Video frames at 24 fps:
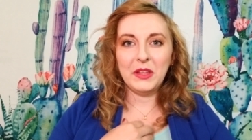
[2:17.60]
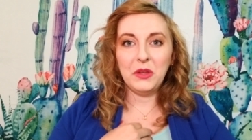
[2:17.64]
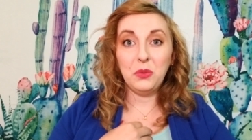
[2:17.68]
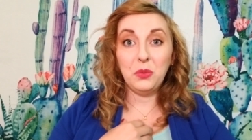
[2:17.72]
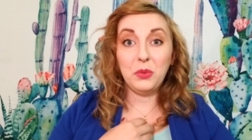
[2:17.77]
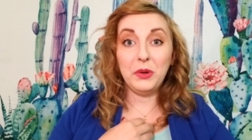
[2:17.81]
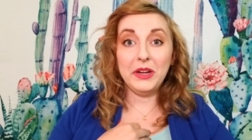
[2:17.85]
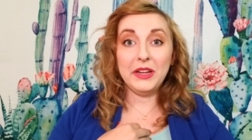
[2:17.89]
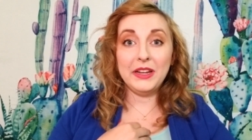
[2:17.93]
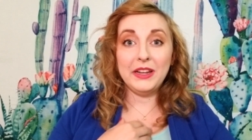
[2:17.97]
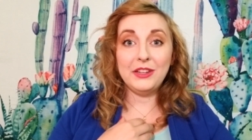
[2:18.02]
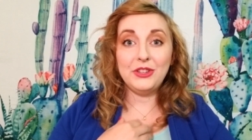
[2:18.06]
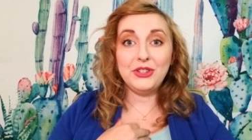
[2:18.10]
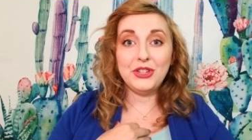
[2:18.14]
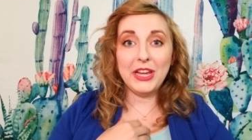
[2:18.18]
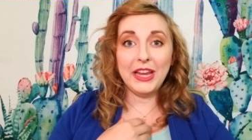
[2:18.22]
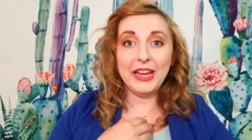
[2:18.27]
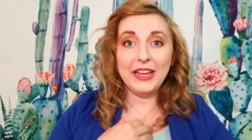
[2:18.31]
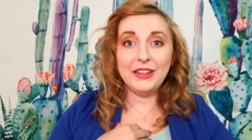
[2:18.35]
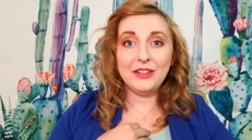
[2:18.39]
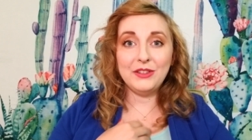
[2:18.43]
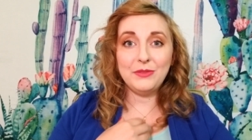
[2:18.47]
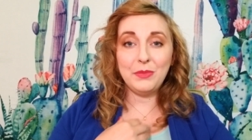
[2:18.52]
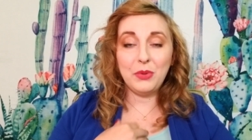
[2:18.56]
We're going to
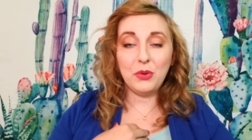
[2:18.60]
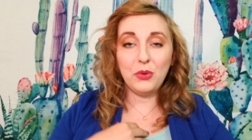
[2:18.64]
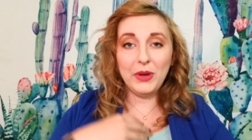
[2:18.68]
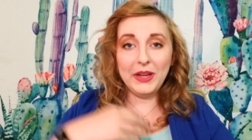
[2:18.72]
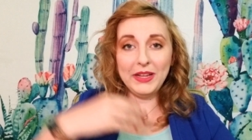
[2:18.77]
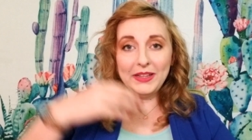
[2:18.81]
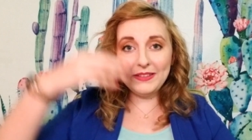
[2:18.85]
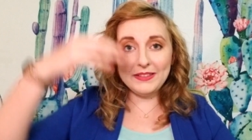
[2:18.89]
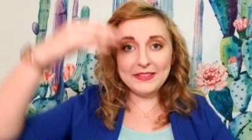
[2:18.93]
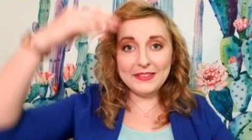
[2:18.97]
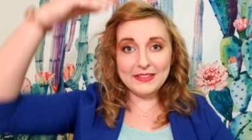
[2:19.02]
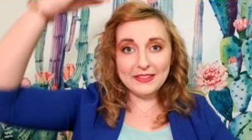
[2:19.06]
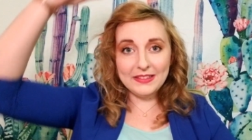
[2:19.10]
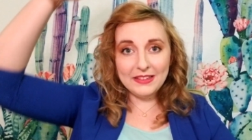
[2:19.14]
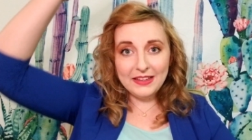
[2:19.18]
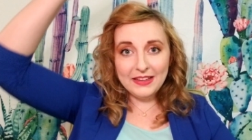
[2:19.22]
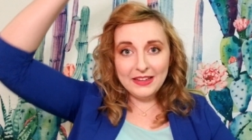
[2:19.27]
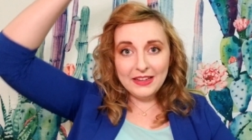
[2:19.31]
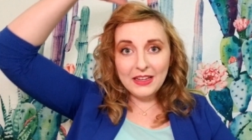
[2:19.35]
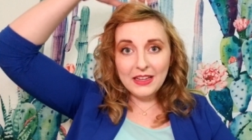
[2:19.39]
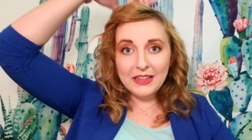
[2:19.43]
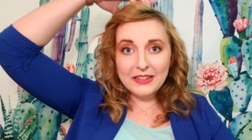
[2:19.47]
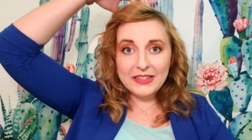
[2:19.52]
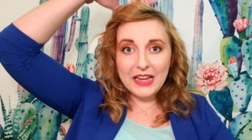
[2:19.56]
change points,
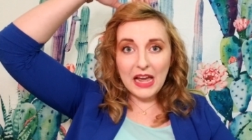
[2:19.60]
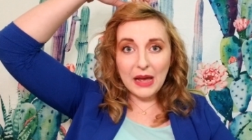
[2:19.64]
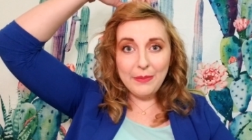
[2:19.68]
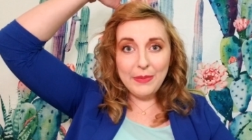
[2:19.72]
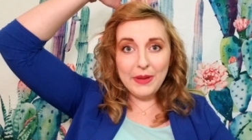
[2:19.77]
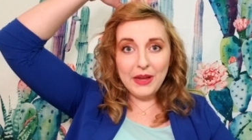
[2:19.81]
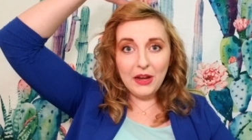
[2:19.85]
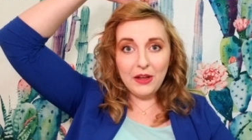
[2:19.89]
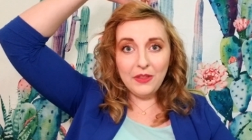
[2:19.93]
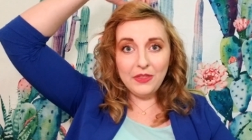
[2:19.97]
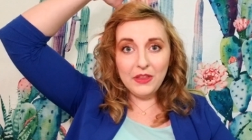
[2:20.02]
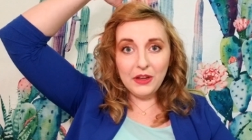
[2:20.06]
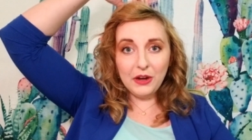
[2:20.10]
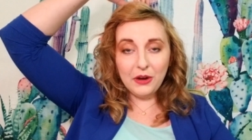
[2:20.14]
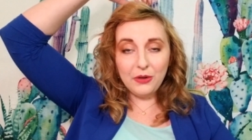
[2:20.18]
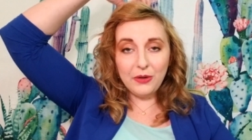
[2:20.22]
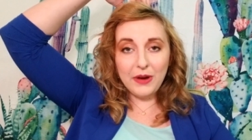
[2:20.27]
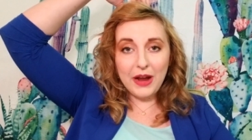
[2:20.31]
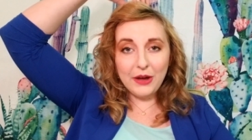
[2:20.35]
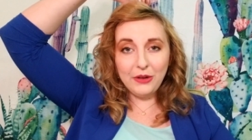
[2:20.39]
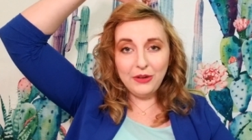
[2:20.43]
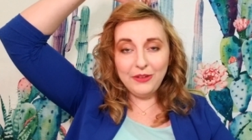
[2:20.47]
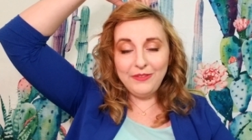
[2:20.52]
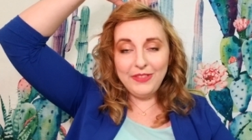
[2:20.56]
tapping on the
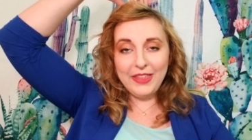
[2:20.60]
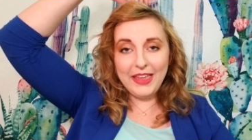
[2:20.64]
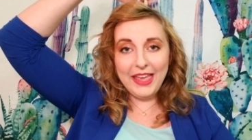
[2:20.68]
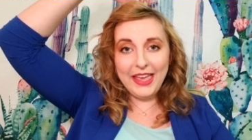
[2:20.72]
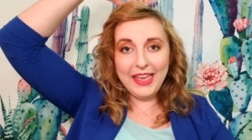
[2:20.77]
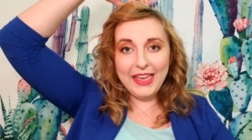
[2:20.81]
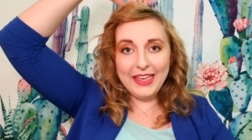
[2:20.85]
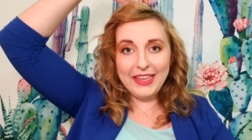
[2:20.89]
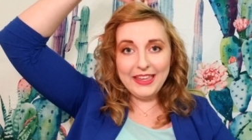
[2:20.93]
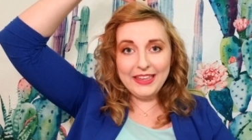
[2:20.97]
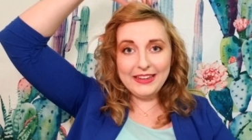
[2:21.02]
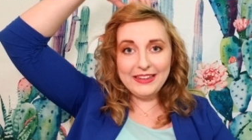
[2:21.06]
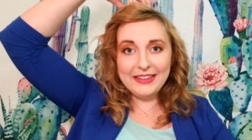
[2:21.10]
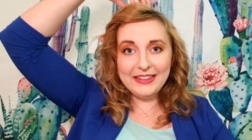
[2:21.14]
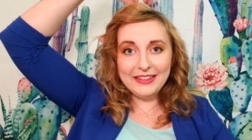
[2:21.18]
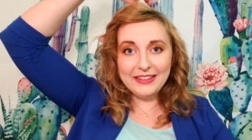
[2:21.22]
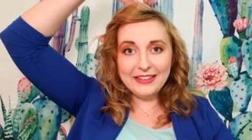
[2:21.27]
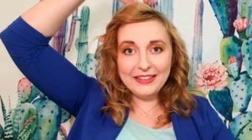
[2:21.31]
crown of the head.